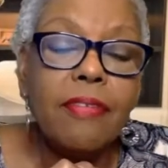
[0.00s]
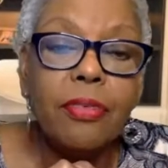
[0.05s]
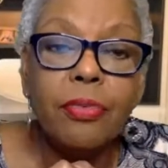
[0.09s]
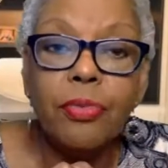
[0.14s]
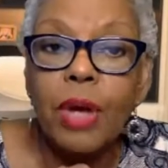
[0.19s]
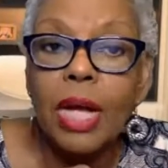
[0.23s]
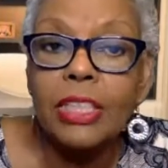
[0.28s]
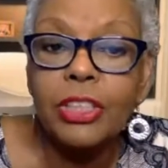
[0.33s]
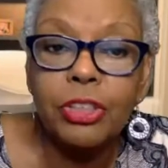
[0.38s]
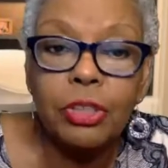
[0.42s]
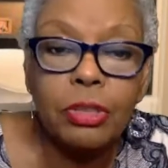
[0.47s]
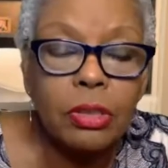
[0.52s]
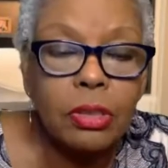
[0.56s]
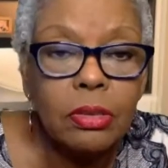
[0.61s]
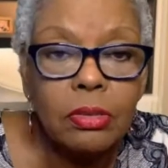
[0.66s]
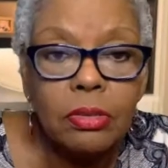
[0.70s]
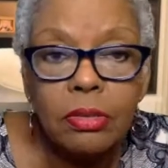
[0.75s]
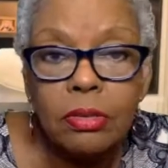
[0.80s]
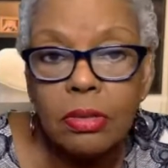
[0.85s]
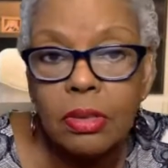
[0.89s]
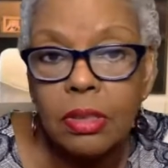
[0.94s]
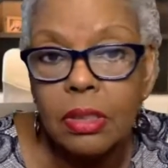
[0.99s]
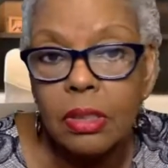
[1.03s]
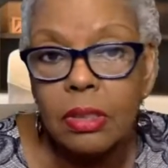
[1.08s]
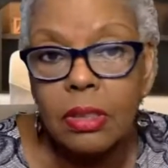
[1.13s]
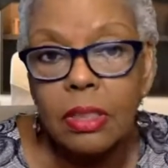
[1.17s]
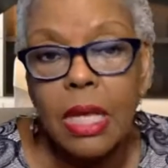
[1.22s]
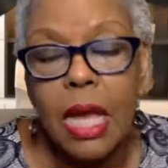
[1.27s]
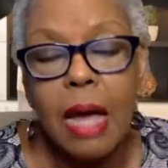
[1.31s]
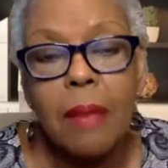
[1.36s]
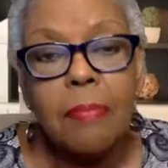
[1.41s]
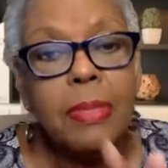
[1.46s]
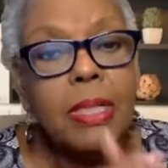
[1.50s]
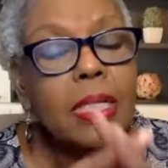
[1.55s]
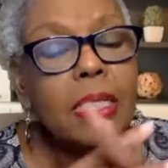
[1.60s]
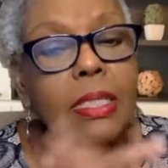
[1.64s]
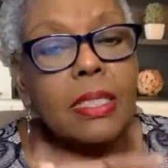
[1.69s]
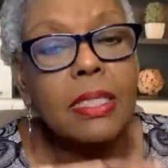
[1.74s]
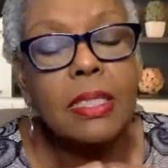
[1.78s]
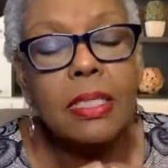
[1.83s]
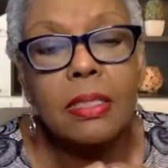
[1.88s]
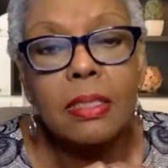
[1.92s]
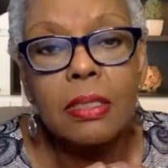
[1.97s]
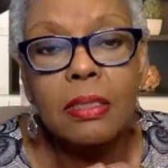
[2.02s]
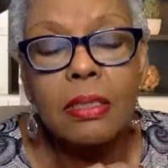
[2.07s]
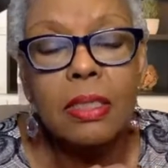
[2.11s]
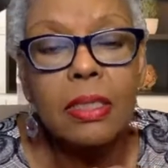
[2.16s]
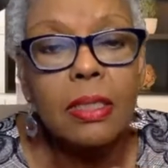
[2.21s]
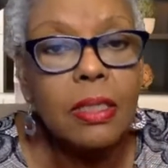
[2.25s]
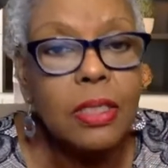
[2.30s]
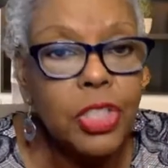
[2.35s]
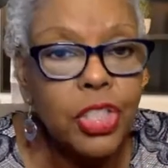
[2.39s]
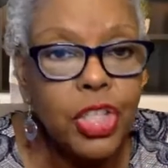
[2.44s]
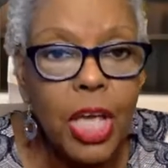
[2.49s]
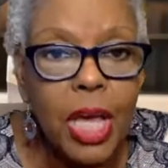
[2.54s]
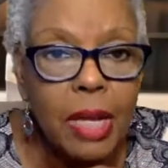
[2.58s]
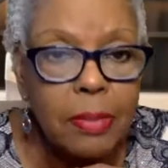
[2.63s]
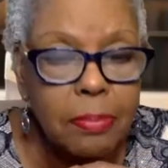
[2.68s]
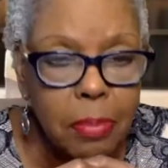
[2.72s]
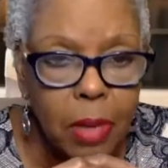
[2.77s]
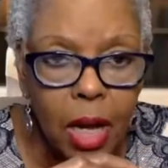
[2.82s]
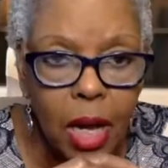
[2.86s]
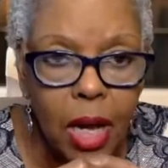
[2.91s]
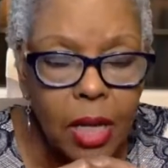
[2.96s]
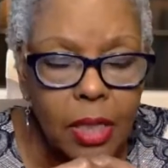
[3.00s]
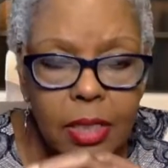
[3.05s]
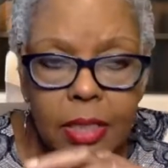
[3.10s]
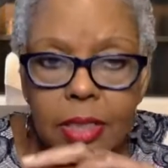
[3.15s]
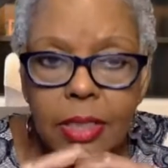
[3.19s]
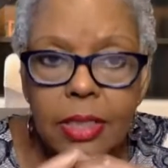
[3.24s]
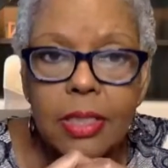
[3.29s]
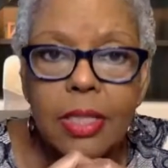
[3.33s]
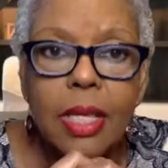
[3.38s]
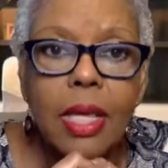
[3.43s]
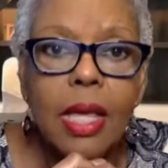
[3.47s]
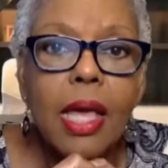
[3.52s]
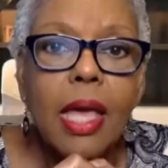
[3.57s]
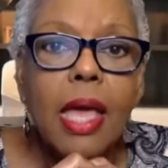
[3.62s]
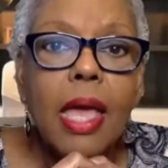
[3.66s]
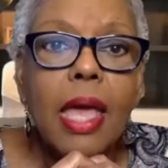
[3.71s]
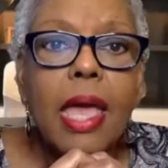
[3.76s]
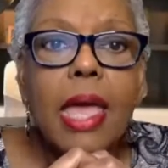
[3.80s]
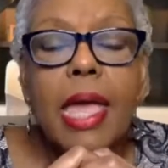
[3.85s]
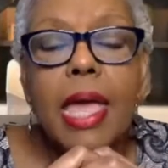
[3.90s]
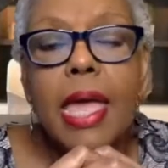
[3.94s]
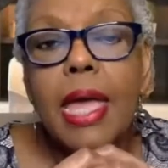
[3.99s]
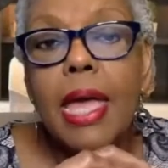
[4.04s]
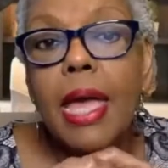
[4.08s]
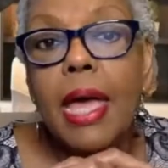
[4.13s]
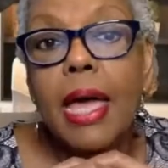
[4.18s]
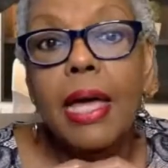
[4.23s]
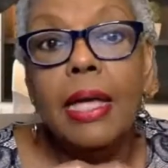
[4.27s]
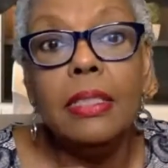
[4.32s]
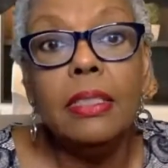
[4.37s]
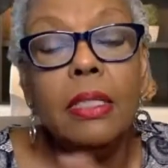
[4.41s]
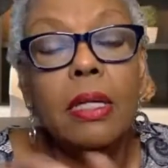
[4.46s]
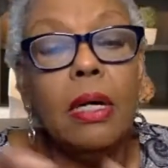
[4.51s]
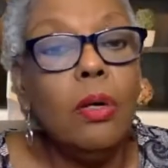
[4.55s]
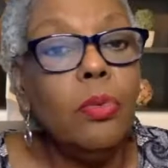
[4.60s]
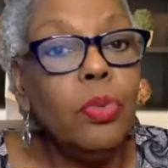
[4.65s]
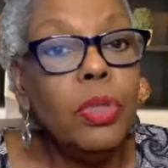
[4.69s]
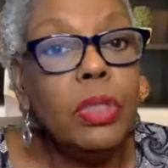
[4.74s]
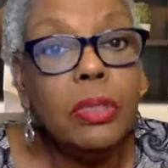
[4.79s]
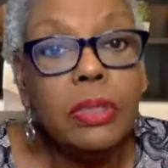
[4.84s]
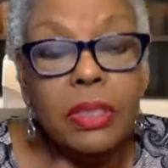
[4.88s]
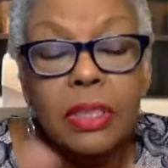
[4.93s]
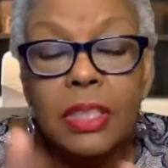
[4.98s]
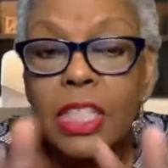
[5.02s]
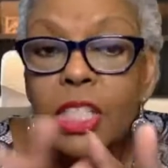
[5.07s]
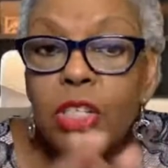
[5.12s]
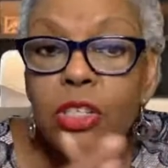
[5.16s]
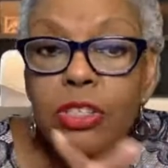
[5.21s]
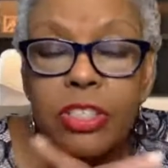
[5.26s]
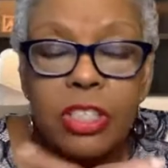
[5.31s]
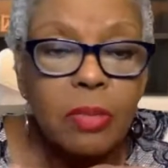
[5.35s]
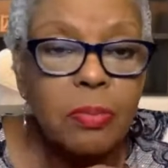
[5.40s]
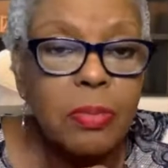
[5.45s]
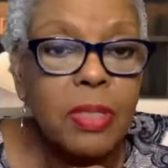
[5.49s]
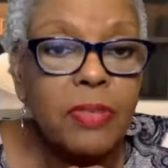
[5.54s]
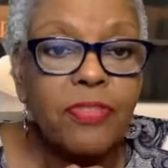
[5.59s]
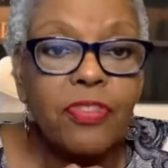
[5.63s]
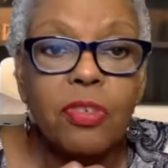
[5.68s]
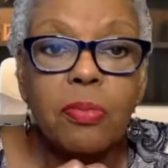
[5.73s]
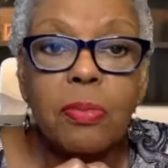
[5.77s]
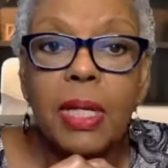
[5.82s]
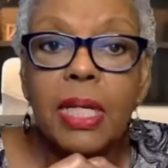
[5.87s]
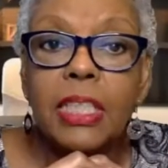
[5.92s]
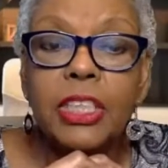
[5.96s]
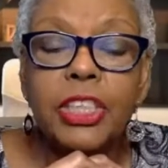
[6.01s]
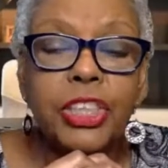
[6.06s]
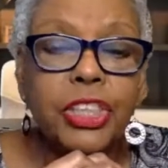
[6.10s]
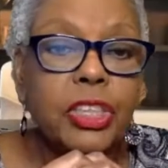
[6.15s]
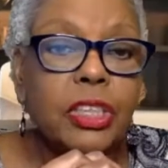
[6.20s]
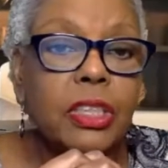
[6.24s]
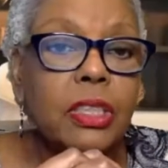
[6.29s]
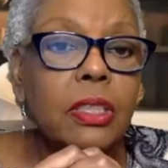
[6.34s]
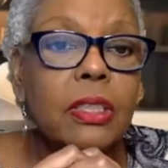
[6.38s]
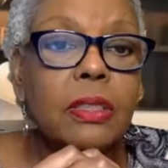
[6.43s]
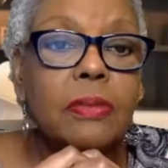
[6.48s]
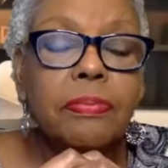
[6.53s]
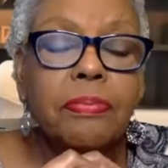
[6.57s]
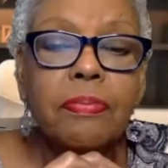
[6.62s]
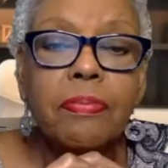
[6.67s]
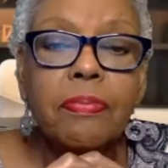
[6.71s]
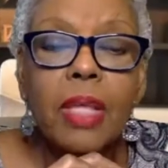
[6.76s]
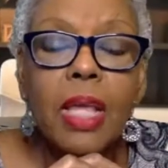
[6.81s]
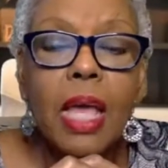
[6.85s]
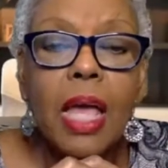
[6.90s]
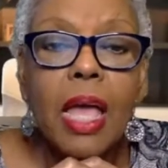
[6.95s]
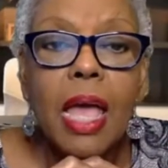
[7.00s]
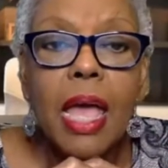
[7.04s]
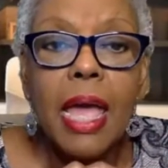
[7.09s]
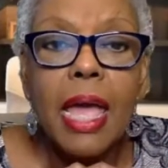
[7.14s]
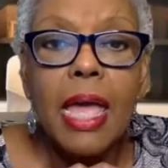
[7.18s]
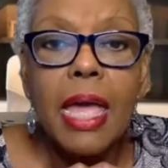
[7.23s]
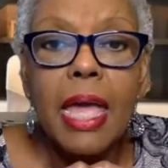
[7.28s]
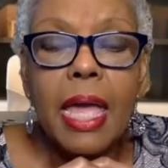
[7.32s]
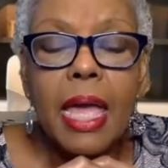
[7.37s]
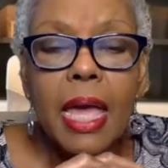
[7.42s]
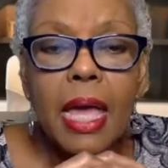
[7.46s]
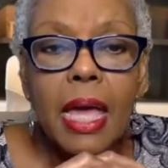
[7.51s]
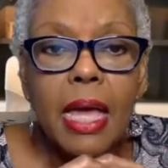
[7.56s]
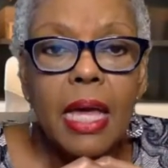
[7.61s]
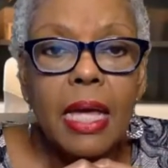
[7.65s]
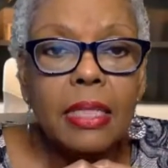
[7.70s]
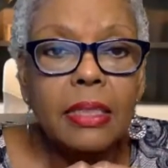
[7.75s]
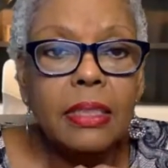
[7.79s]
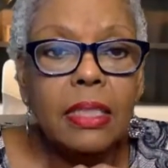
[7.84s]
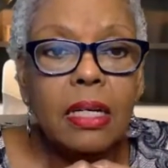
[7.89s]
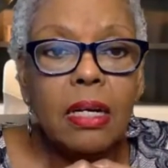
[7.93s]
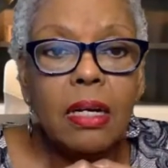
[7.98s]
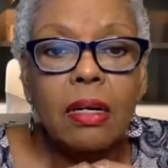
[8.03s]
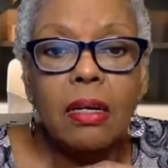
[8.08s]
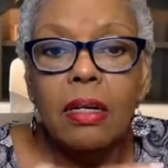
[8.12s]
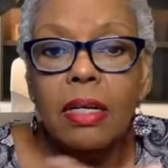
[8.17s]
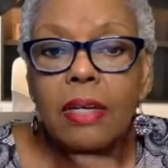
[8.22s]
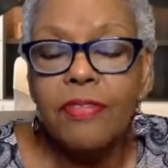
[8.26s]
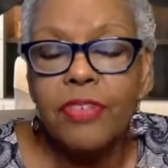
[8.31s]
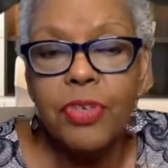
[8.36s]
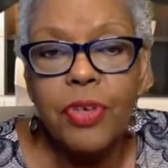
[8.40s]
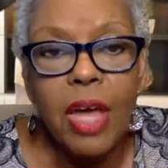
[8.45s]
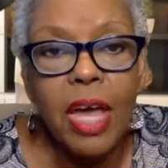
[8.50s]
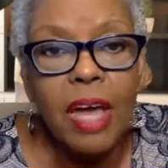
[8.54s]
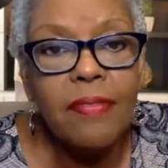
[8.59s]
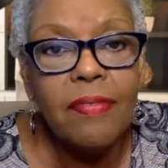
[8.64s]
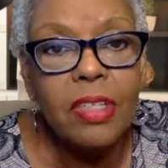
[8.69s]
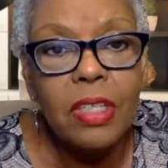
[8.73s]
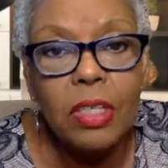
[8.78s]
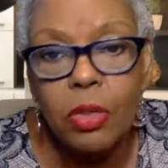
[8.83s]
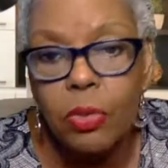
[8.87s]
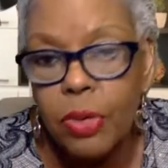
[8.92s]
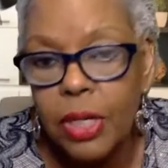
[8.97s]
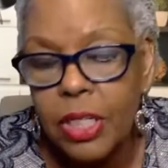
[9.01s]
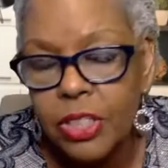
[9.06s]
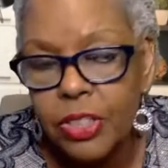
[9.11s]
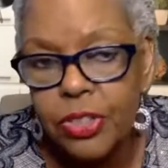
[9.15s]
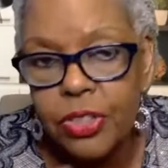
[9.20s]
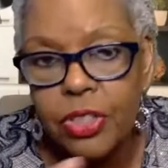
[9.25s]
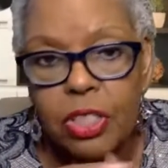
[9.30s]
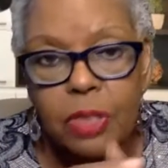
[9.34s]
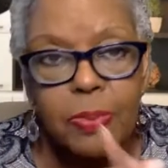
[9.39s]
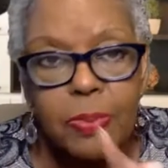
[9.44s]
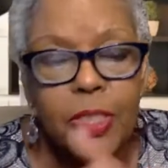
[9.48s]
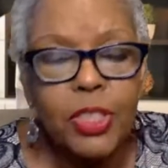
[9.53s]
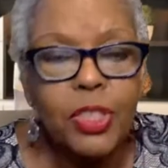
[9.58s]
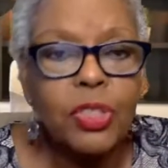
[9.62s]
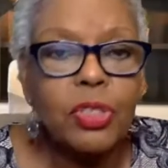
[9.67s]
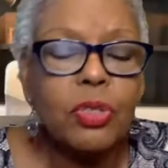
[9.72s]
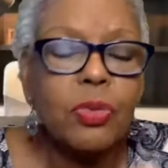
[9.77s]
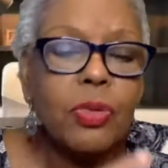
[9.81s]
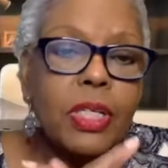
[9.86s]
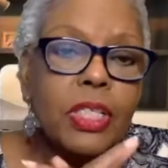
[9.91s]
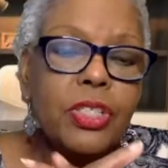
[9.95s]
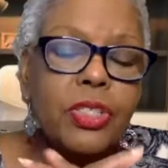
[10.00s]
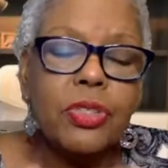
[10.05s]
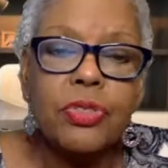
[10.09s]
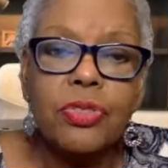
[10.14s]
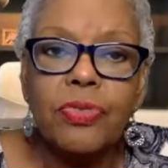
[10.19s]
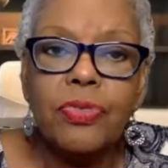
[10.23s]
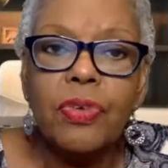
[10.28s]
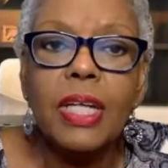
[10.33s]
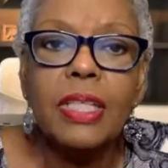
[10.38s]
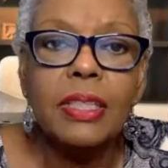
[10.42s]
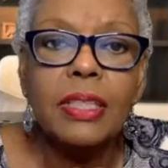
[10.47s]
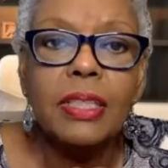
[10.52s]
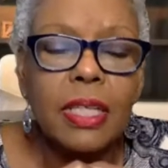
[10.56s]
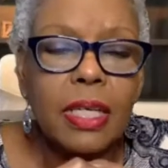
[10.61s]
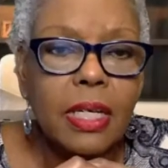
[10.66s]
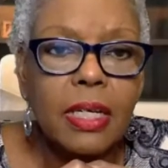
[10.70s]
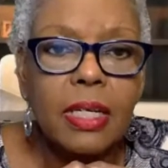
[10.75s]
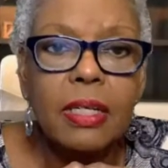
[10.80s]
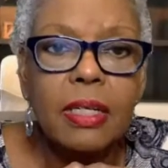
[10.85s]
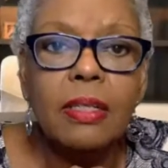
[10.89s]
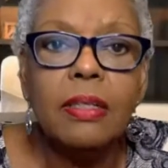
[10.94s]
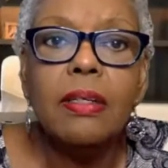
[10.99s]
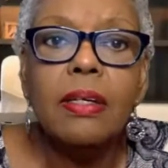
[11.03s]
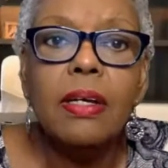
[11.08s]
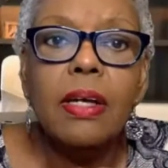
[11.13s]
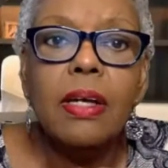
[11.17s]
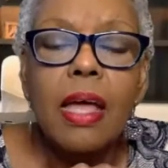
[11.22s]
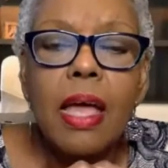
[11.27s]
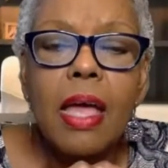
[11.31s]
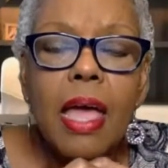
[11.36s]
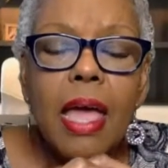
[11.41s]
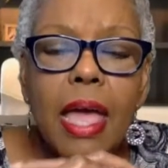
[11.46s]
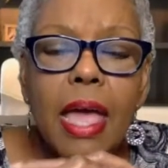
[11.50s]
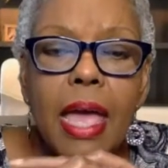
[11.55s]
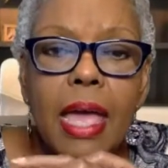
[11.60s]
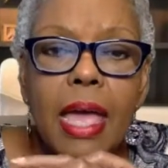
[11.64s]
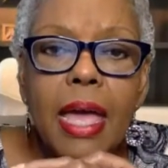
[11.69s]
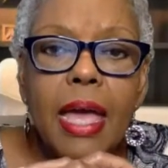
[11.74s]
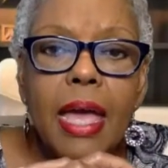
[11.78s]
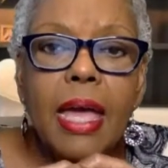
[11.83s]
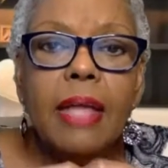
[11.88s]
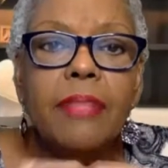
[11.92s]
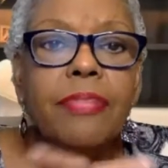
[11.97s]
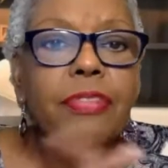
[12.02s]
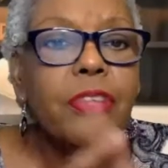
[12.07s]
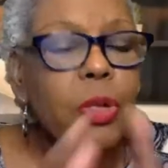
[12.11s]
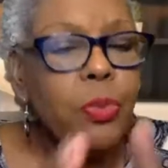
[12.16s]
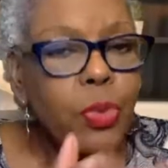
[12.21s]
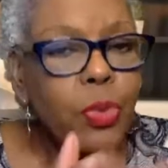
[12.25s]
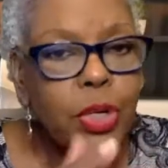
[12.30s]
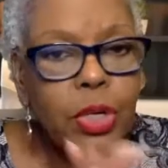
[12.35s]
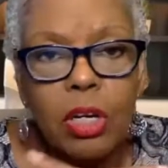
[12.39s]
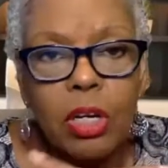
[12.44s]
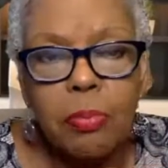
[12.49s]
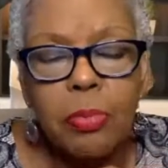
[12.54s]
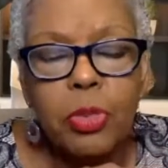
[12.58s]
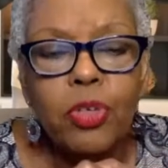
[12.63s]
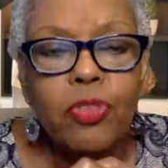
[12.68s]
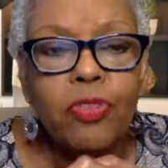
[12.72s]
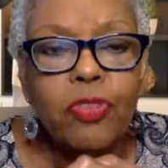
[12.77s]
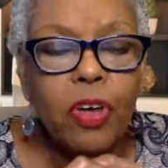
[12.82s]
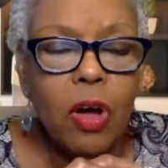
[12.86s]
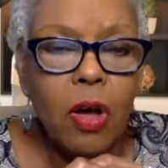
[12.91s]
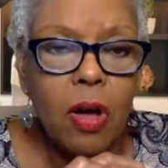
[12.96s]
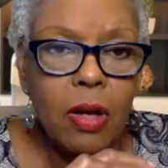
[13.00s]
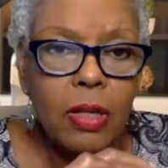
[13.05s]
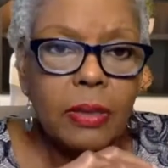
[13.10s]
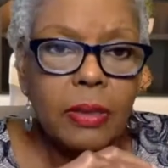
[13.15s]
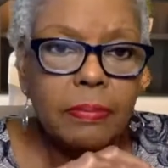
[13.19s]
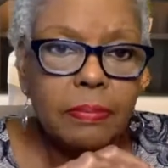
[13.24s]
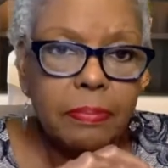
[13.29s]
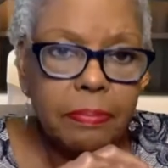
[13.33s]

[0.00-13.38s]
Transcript: write your little comments in the chat box, and we'll send you some information. And if you have any questions, put your questions right there, and then we're going to move on.